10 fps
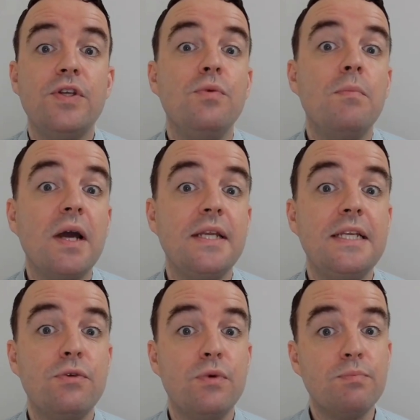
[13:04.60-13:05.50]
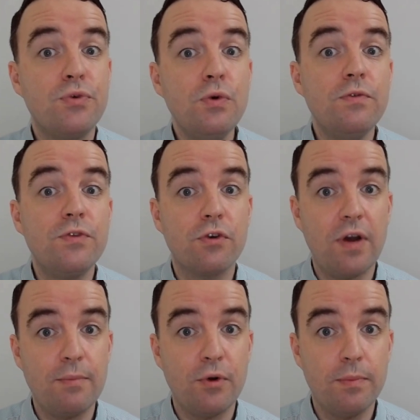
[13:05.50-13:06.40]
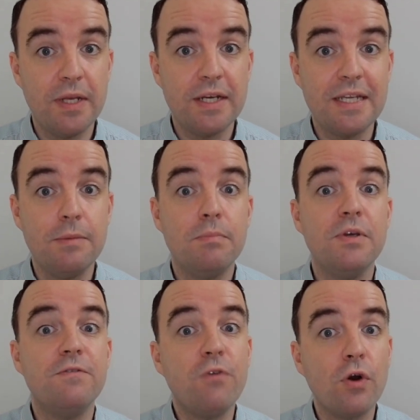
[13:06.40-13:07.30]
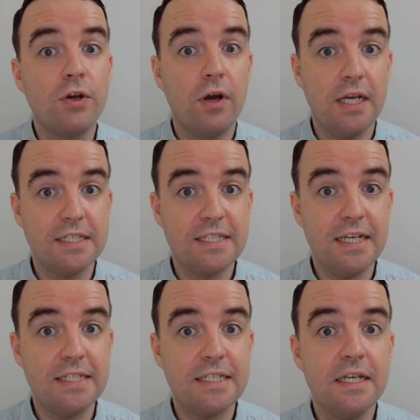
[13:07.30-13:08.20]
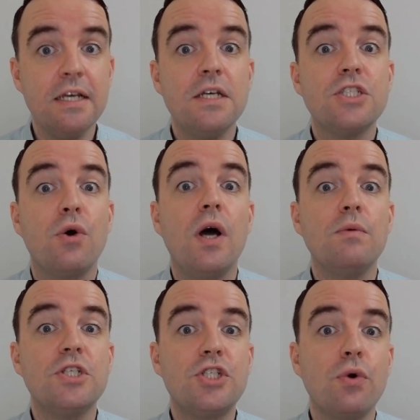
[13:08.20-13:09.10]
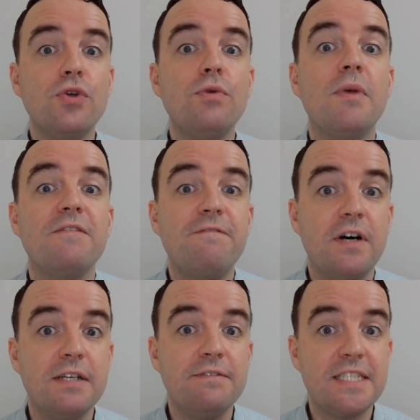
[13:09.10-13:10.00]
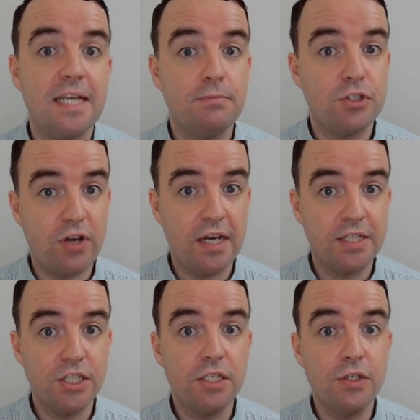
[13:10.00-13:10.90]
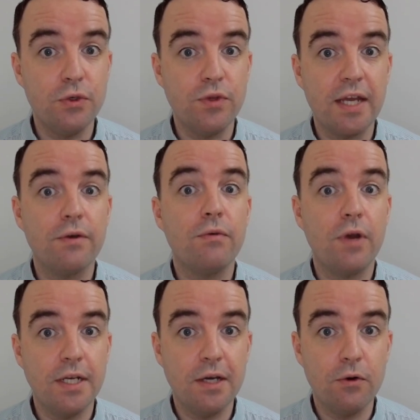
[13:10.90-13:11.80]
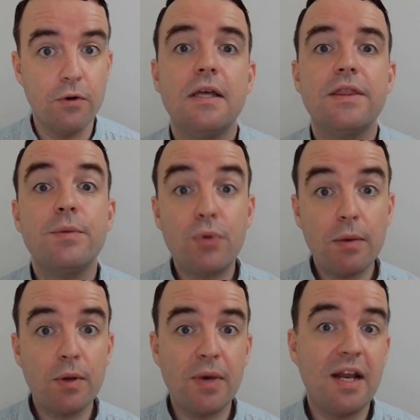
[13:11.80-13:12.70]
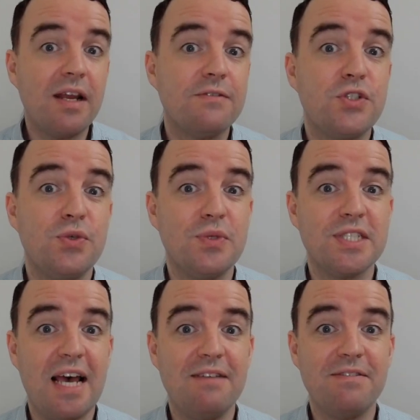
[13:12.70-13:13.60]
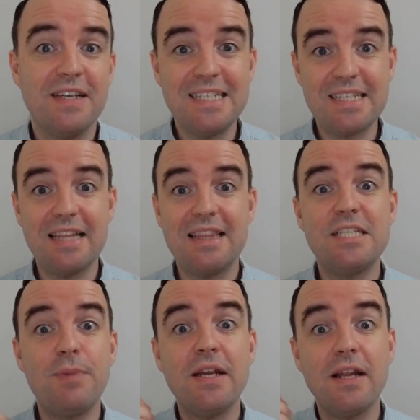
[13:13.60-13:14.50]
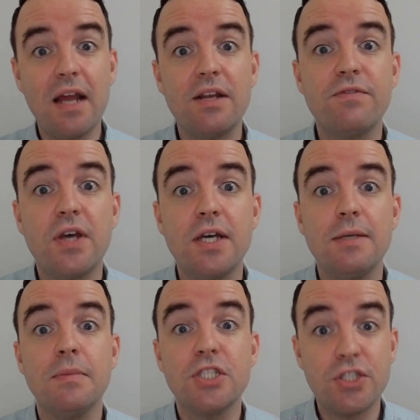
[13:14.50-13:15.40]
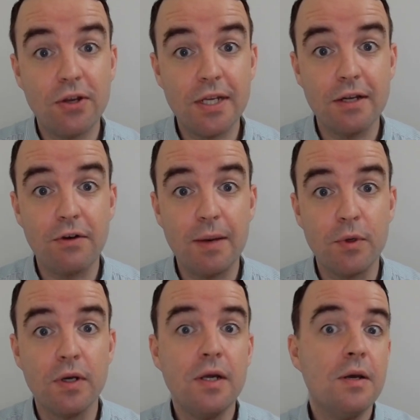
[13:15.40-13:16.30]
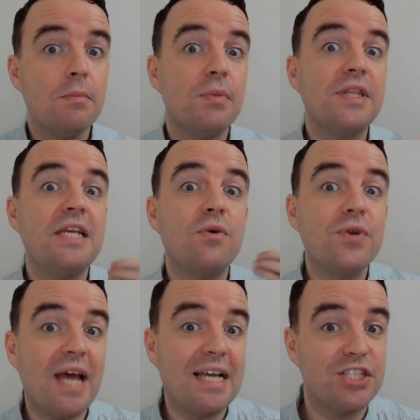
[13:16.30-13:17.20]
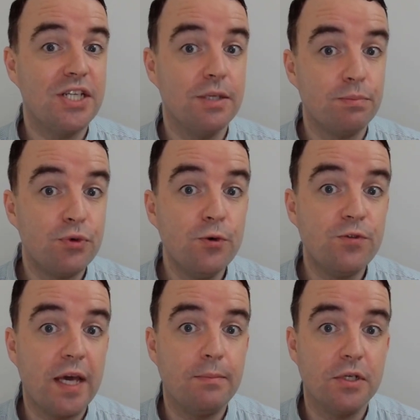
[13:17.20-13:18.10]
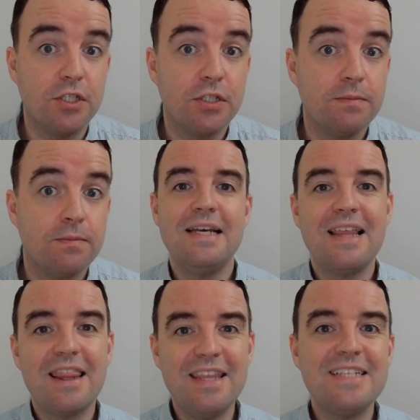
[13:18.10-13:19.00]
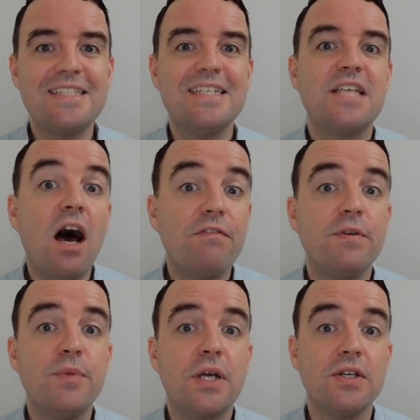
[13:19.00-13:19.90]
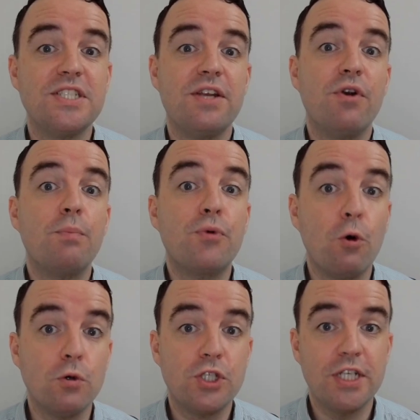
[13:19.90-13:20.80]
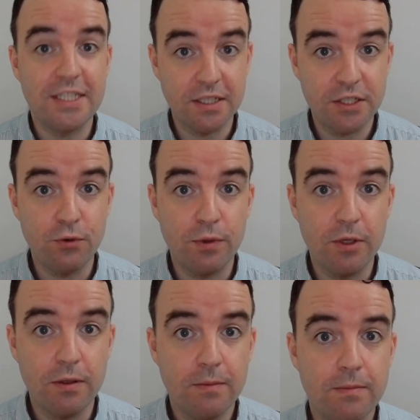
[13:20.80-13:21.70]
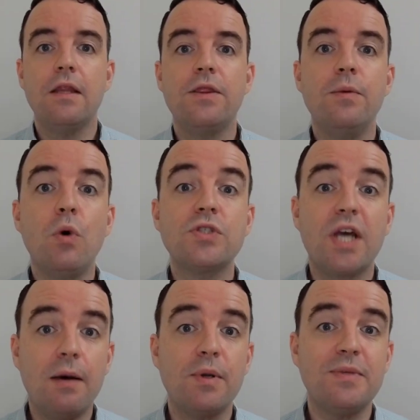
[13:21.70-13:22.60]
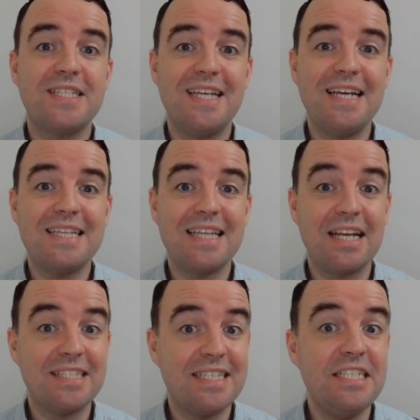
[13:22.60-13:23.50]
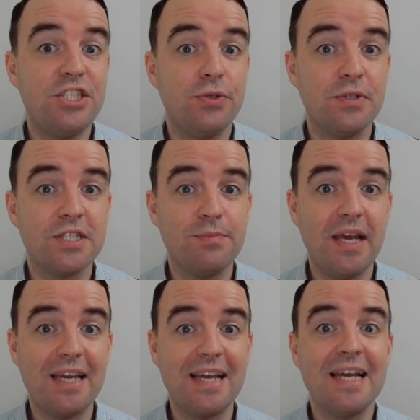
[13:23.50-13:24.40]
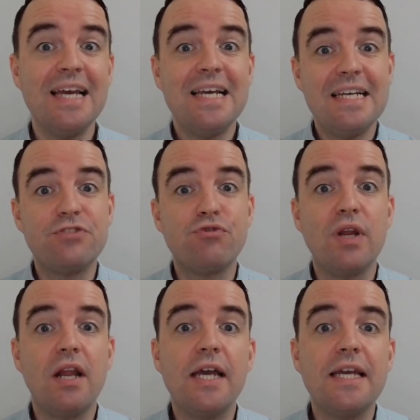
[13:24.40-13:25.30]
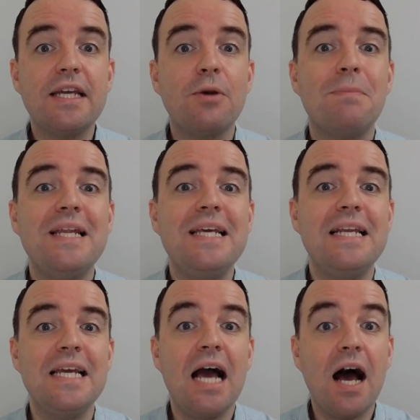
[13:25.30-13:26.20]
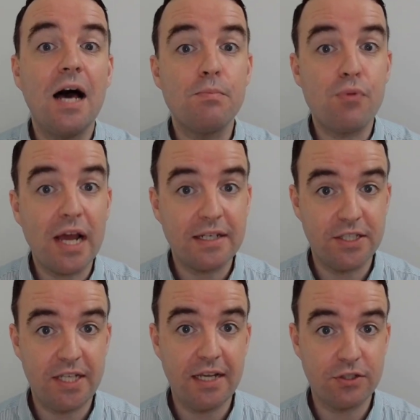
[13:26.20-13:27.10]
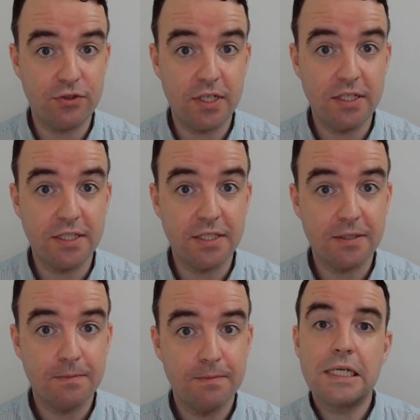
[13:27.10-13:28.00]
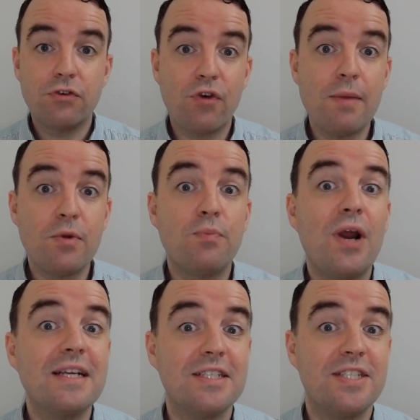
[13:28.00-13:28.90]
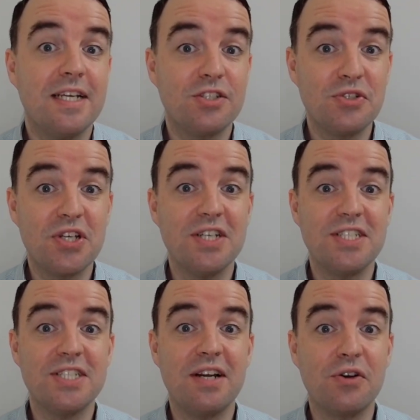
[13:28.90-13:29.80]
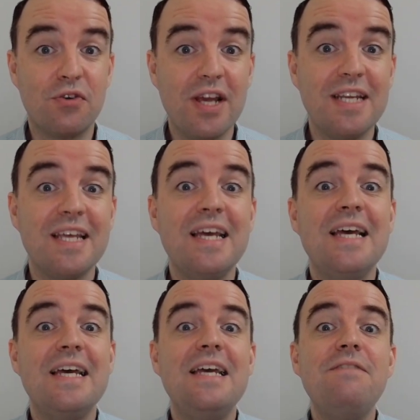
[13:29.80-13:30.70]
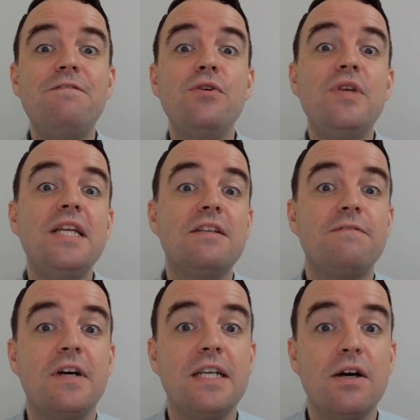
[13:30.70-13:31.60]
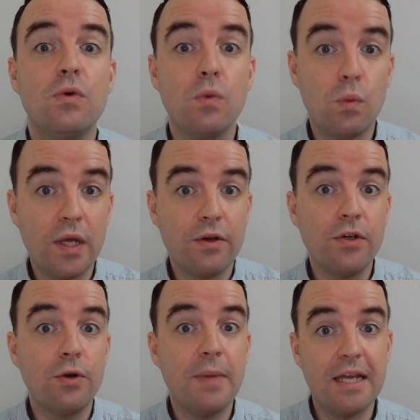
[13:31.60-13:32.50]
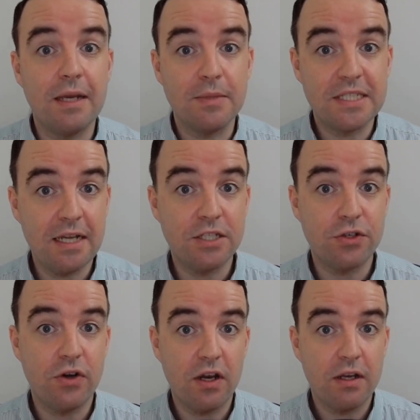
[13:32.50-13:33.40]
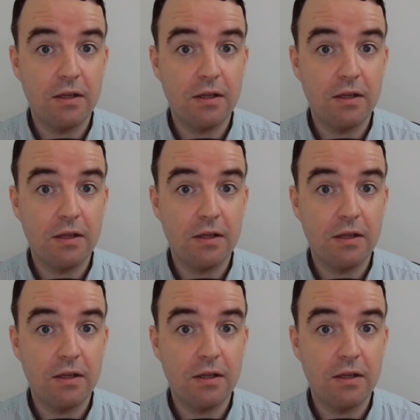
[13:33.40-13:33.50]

you might need to improve your grammar ability before your IELTS test, so I will show you my 5-step strategy to do that right now. The problem a lot of students have is that they spend a lot of time studying grammar, but they don't actually improve that much. This is often because their approach isn't suitable. The most common mistake that I see students making is relying completely on practice exercises. Grammar practice exercises are great if you need to find out whether you're making mistakes or not.